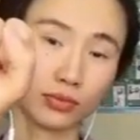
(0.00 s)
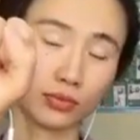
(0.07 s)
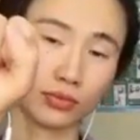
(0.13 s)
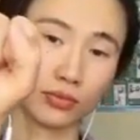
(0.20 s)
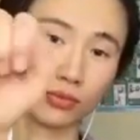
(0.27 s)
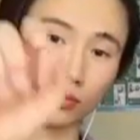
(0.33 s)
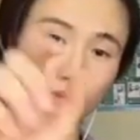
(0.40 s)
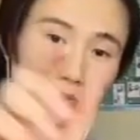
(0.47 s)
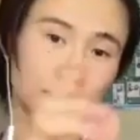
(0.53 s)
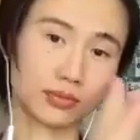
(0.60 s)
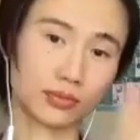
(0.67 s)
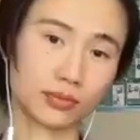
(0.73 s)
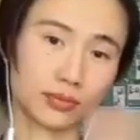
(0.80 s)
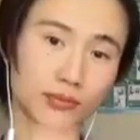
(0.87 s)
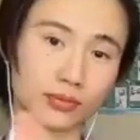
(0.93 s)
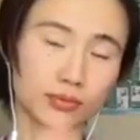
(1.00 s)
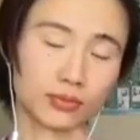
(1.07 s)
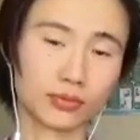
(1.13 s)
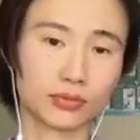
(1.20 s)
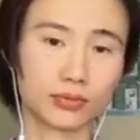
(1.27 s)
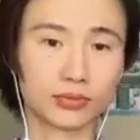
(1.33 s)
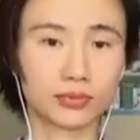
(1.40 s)

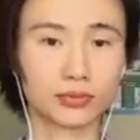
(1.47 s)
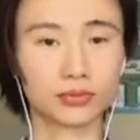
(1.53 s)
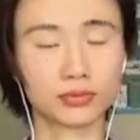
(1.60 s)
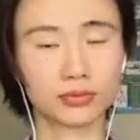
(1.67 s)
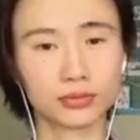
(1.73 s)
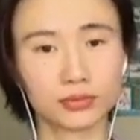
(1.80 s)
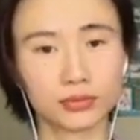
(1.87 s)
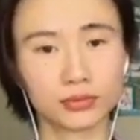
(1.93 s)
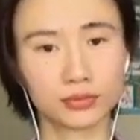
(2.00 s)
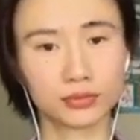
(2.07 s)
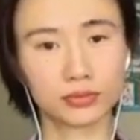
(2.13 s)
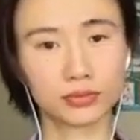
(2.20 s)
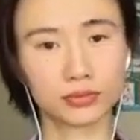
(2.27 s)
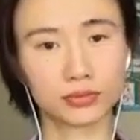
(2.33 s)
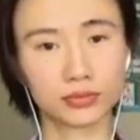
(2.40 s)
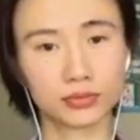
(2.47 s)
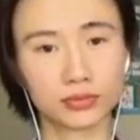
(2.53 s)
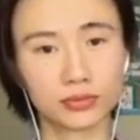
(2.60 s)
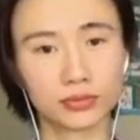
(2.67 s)
(silent)